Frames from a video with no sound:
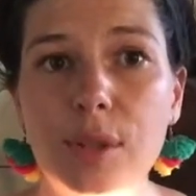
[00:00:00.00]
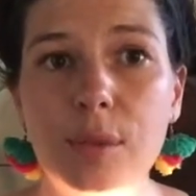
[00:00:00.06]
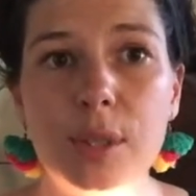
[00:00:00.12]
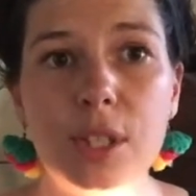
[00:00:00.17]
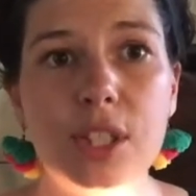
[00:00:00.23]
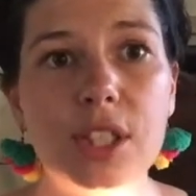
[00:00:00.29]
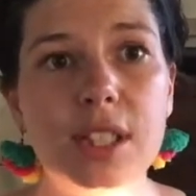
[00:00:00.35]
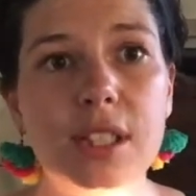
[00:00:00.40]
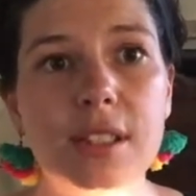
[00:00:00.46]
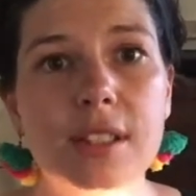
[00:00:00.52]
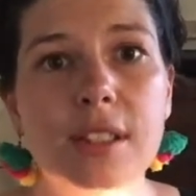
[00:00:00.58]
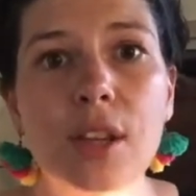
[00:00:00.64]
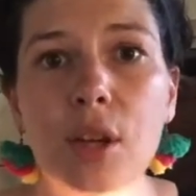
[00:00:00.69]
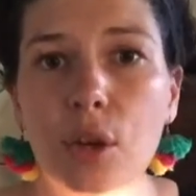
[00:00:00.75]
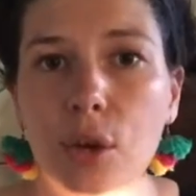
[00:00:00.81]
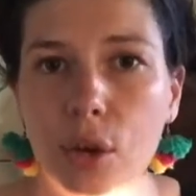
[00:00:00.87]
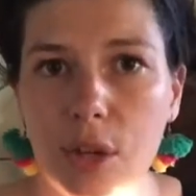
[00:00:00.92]
which is
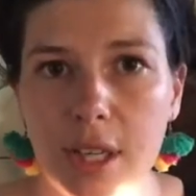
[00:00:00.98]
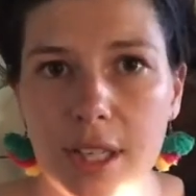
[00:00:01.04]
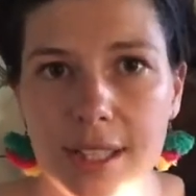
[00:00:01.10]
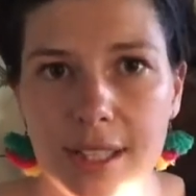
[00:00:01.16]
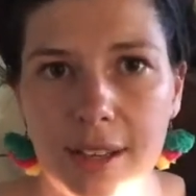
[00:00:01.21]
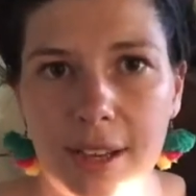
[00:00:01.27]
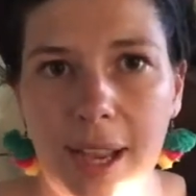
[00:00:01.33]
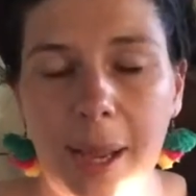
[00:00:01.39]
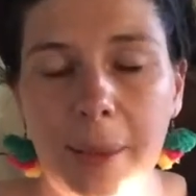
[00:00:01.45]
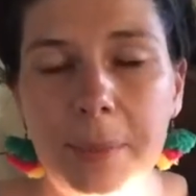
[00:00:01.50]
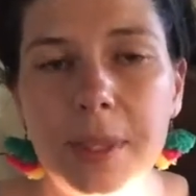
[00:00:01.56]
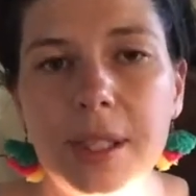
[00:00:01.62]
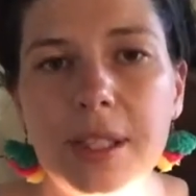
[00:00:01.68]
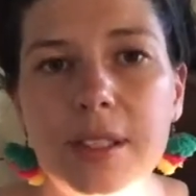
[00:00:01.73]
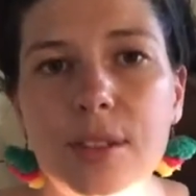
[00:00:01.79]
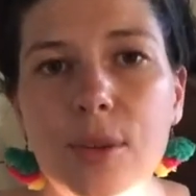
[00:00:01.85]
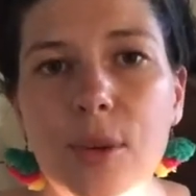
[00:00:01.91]
known as our
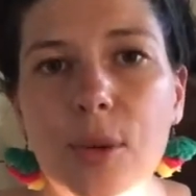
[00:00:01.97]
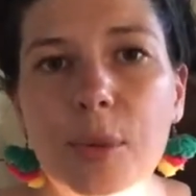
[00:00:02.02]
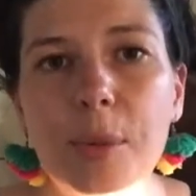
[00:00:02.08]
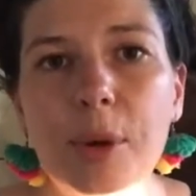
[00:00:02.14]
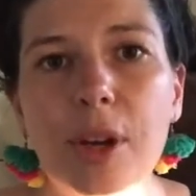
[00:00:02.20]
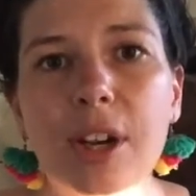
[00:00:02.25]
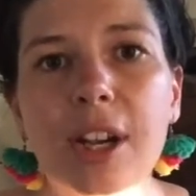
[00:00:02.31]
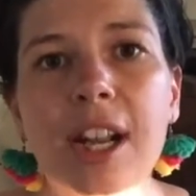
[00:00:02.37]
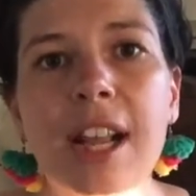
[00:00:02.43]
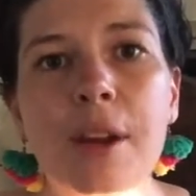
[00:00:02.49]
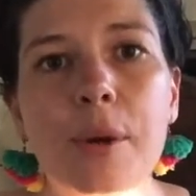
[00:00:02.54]
happiness hormone,